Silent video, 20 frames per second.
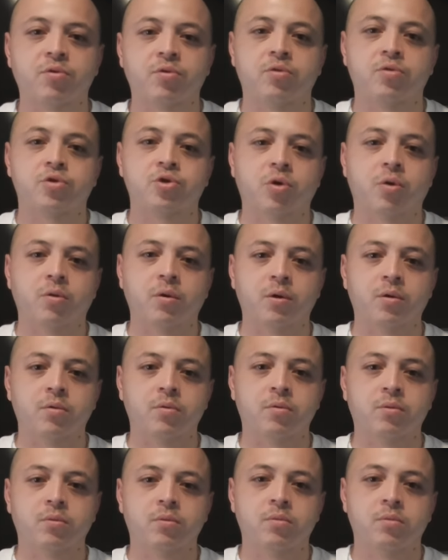You're
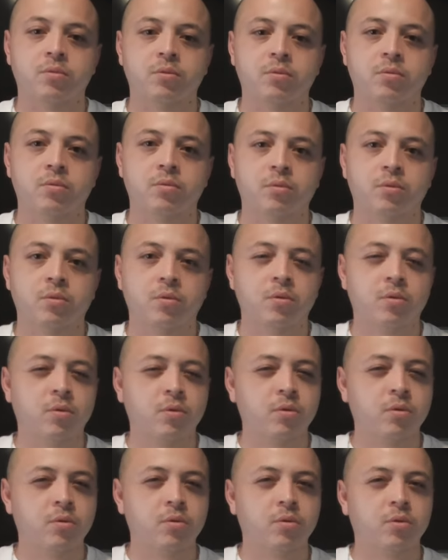cholo.
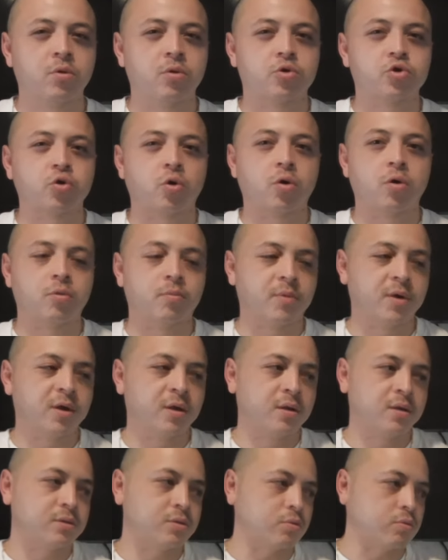You're cholo,
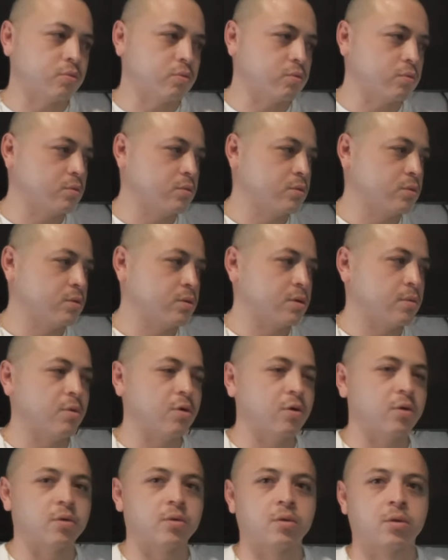man. So, come
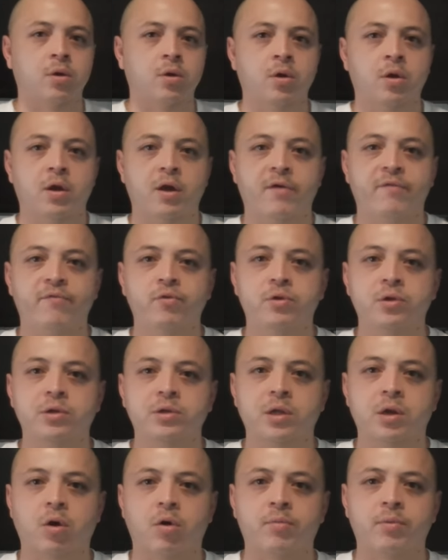on. If you just
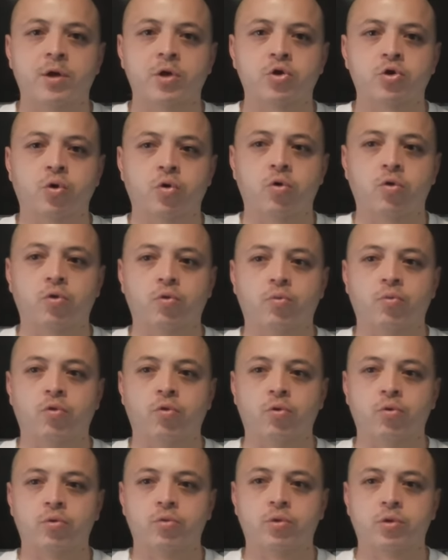say, oh, I'm not cholo no
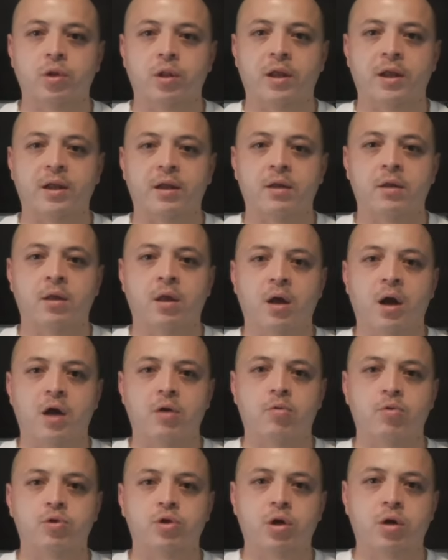more, like, I
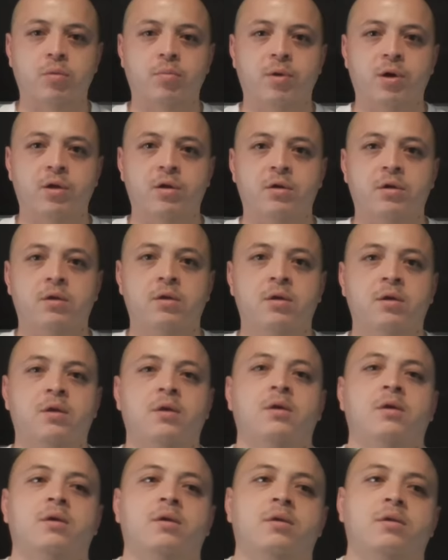don't want to talk about it,
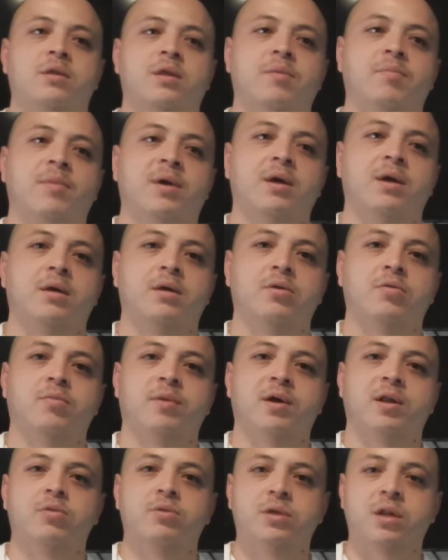then you
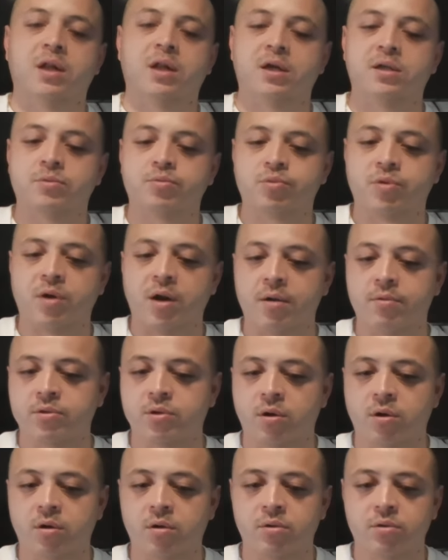might lose a lot of subscribers,
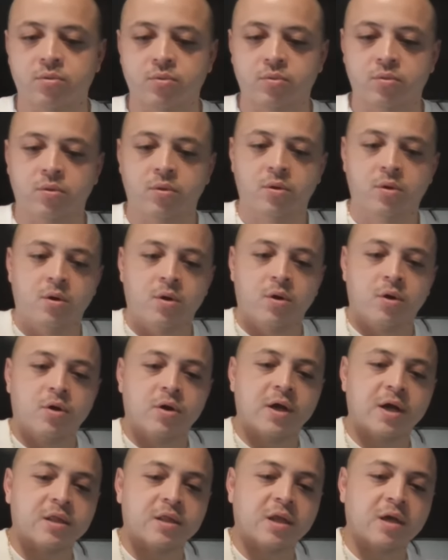dog. So
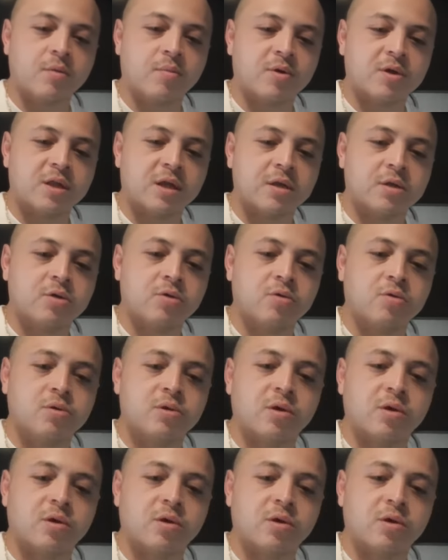you got to think about that, too.